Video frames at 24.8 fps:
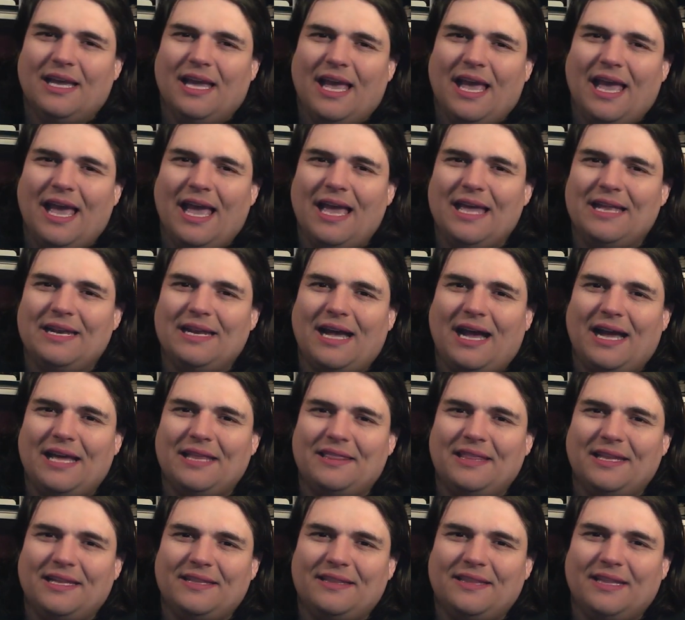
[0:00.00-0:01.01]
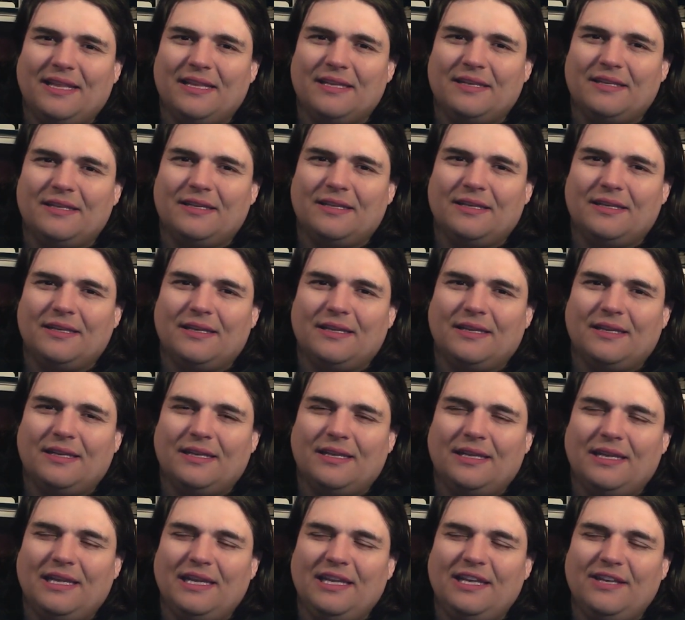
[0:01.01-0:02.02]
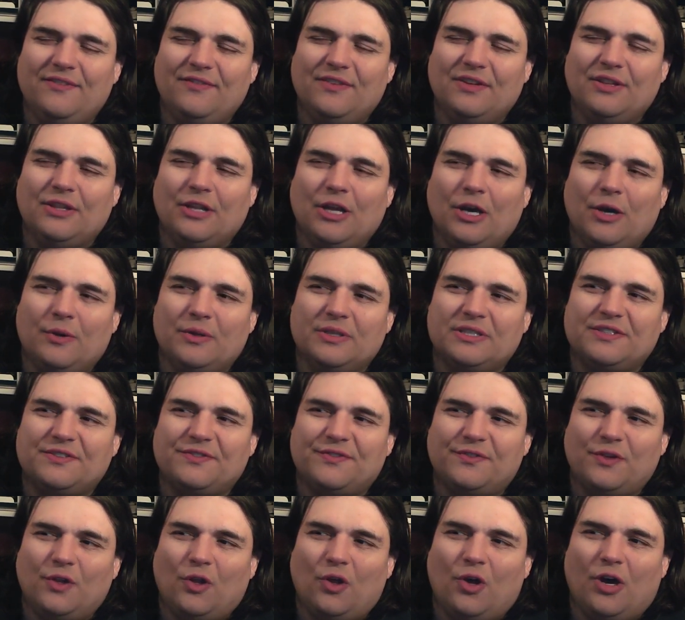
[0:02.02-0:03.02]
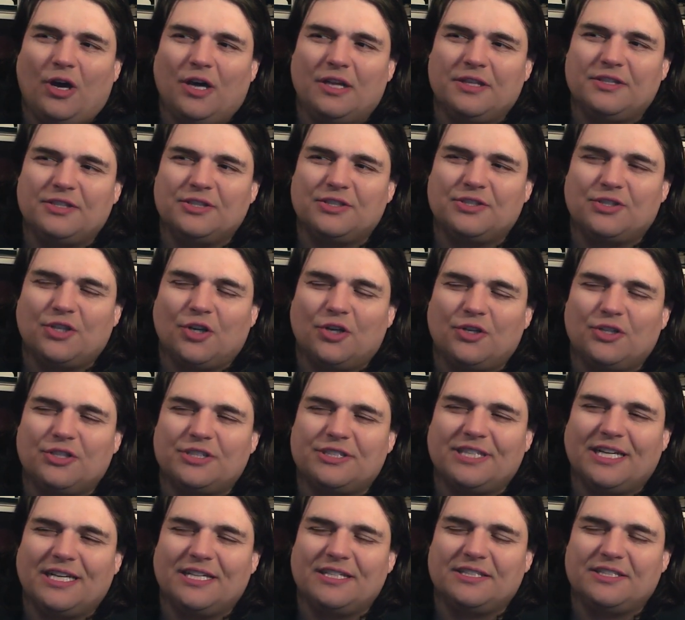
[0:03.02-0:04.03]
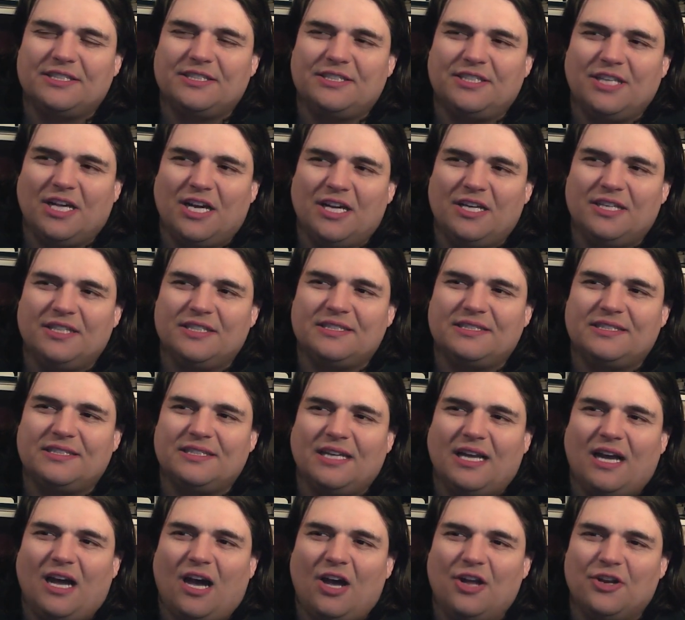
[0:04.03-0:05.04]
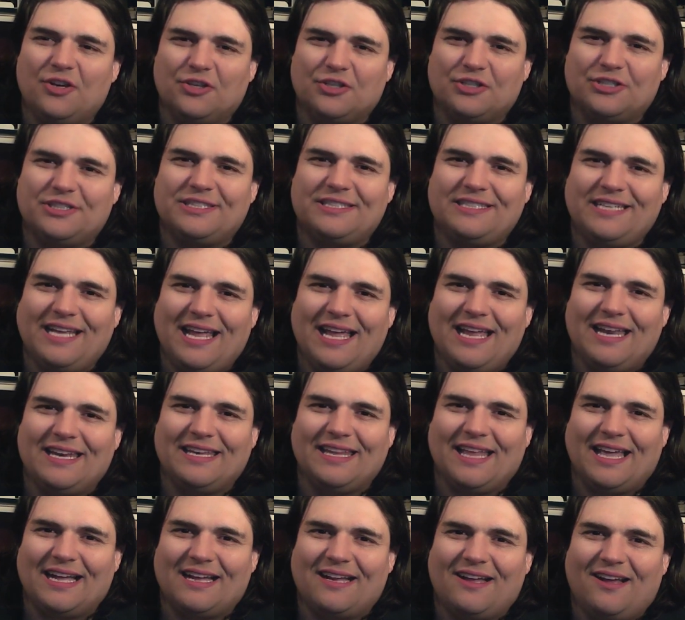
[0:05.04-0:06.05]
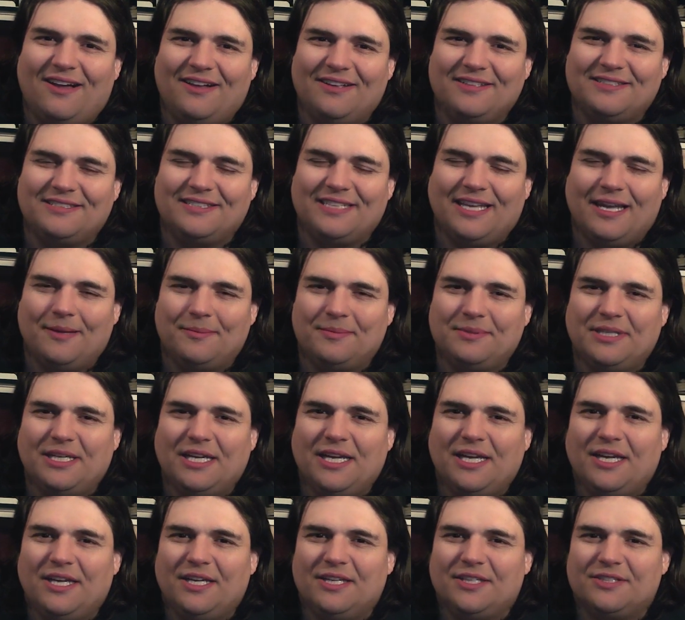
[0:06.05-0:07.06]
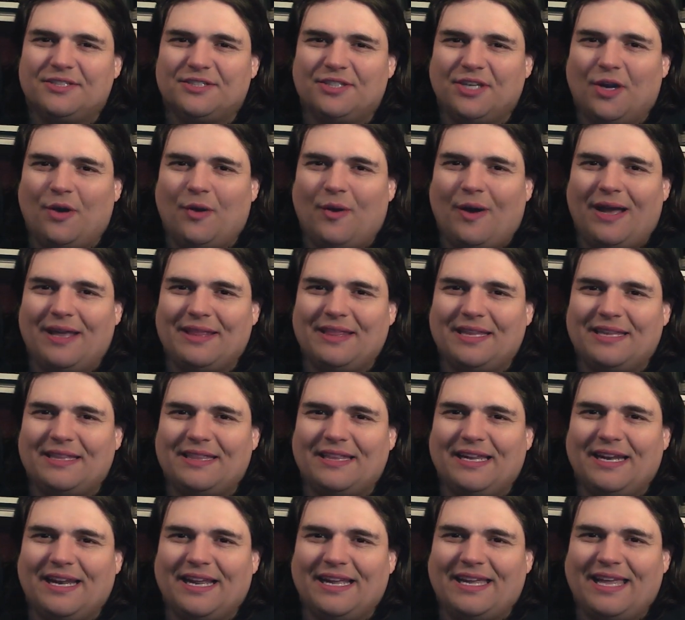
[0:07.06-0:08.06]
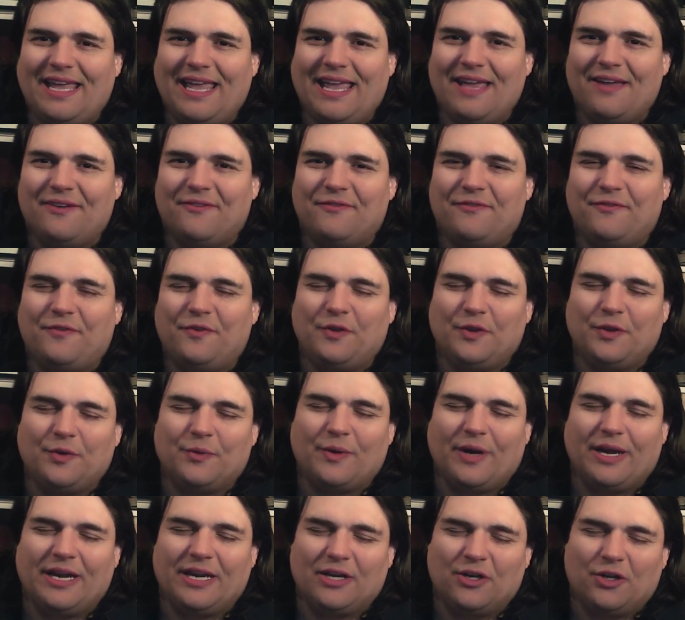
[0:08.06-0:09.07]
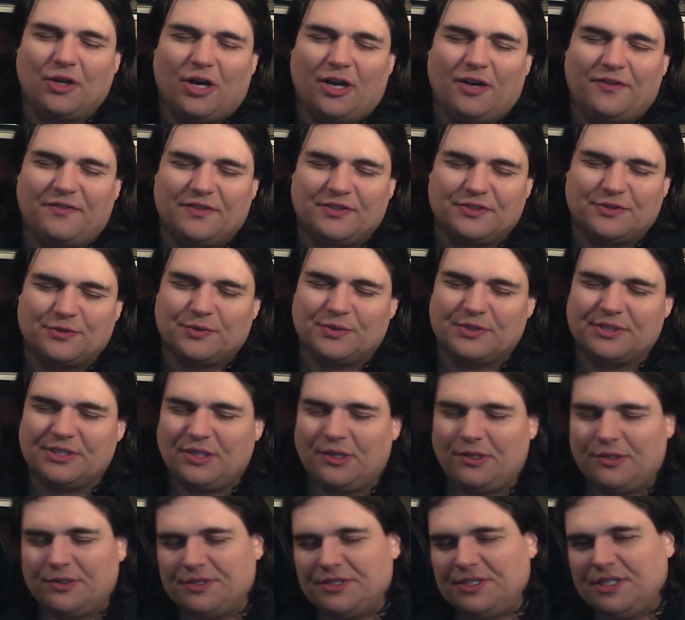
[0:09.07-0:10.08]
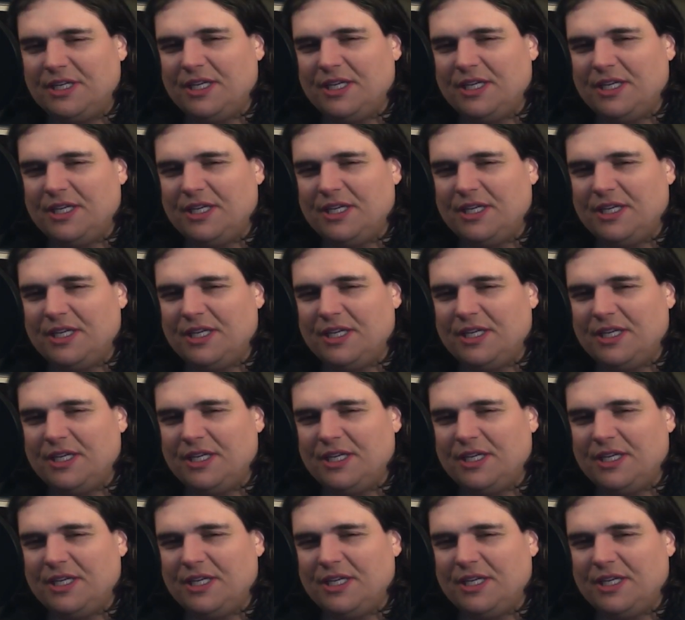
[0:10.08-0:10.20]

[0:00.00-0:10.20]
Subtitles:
And I think that even though it's flawed, the starter set does understand that concept. So I think that I can't fully write it off as a result.